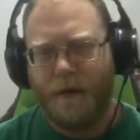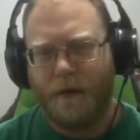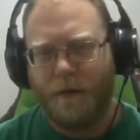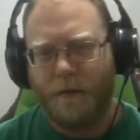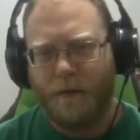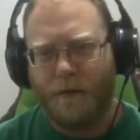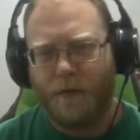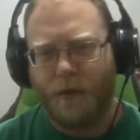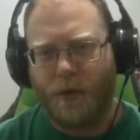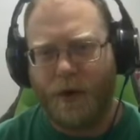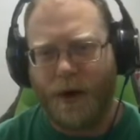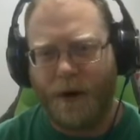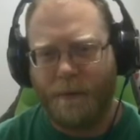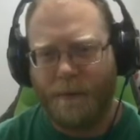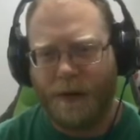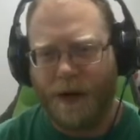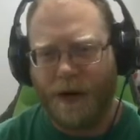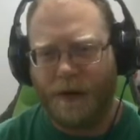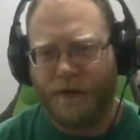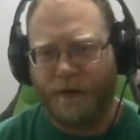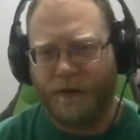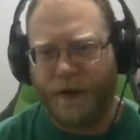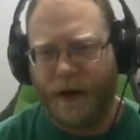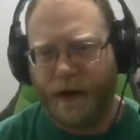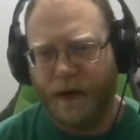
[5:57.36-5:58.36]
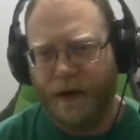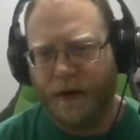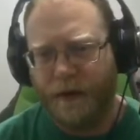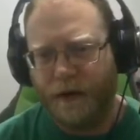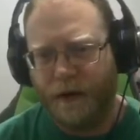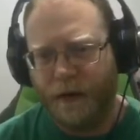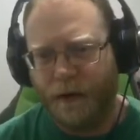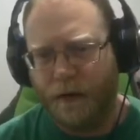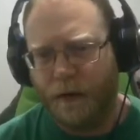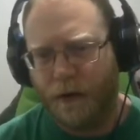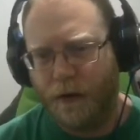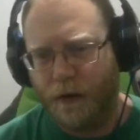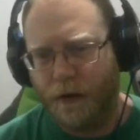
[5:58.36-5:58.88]
brought me a friend.
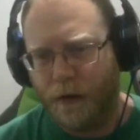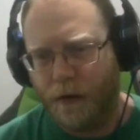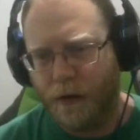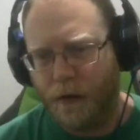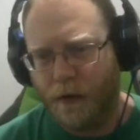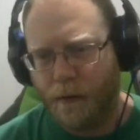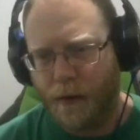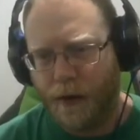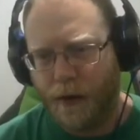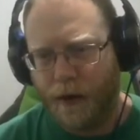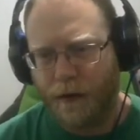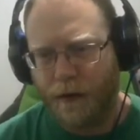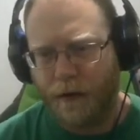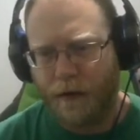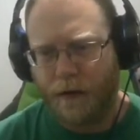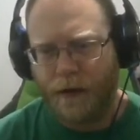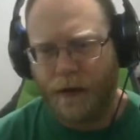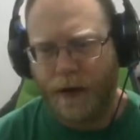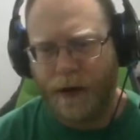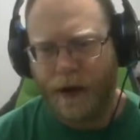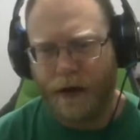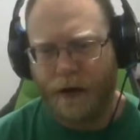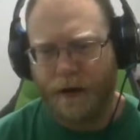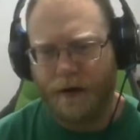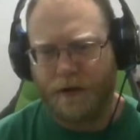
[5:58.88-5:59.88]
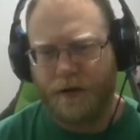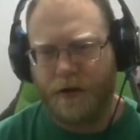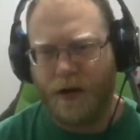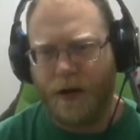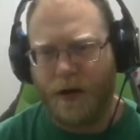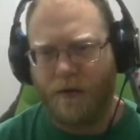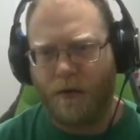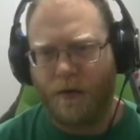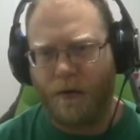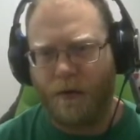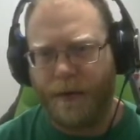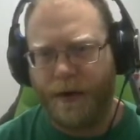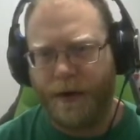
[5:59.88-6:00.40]
But that is
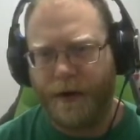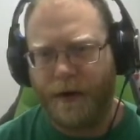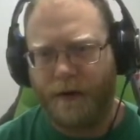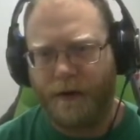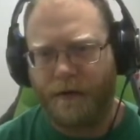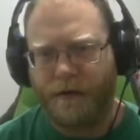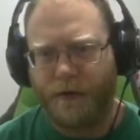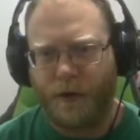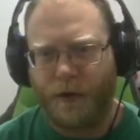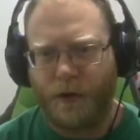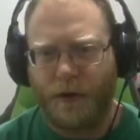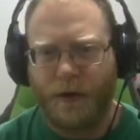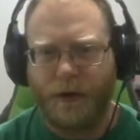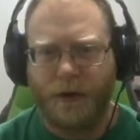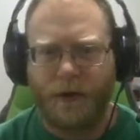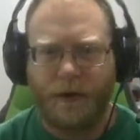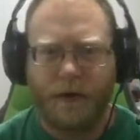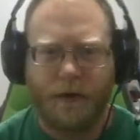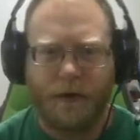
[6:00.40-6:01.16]
not what we're here for.